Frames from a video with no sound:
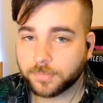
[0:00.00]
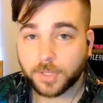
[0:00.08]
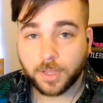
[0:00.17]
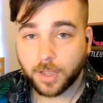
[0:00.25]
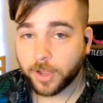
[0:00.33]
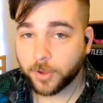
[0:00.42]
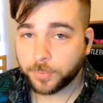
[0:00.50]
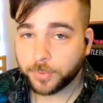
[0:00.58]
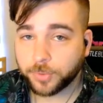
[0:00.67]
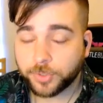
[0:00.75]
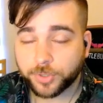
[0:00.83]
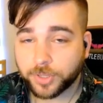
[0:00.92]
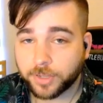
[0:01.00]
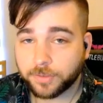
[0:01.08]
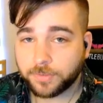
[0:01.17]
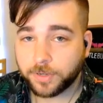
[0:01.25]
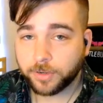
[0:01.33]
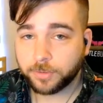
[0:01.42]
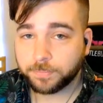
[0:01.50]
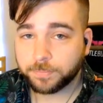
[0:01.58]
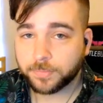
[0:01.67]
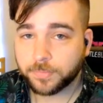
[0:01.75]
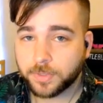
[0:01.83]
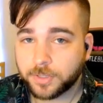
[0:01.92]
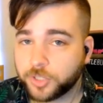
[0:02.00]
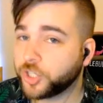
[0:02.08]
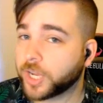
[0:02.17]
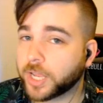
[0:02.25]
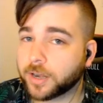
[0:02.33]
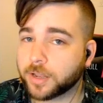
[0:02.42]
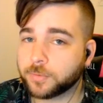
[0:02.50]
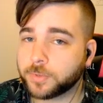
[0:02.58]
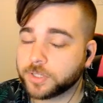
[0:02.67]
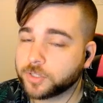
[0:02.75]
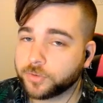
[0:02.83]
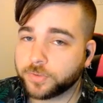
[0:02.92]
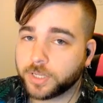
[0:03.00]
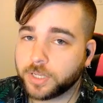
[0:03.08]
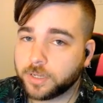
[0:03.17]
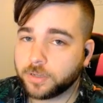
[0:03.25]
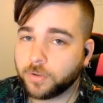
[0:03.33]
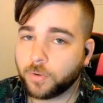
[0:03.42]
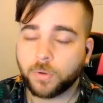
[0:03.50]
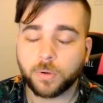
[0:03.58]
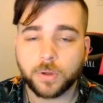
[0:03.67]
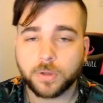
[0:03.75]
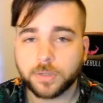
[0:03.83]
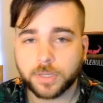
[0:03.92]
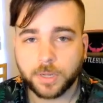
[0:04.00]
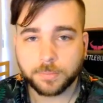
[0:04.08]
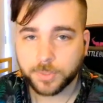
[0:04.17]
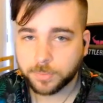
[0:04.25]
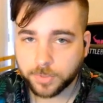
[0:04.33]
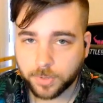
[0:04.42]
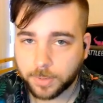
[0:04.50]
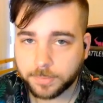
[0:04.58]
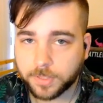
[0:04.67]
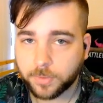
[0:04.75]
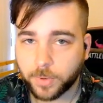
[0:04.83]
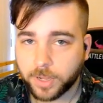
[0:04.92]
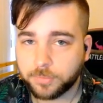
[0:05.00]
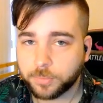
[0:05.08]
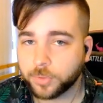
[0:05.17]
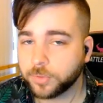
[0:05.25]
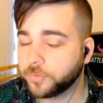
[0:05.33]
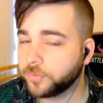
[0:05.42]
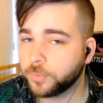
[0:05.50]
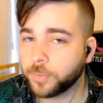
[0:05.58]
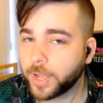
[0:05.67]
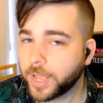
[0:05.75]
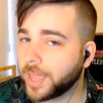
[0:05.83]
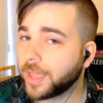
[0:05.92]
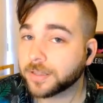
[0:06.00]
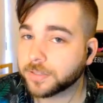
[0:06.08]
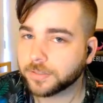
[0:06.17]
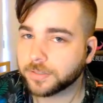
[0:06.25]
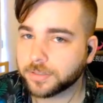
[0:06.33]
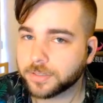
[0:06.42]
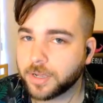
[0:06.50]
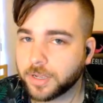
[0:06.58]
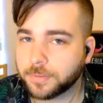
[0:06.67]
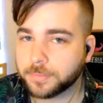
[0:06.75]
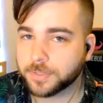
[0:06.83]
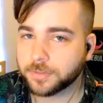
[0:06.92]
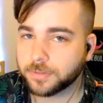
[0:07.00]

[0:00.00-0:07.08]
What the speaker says: I hope you enjoyed that video. Check out other ones over here, or come subscribe to the Wave Pool for more excellent times.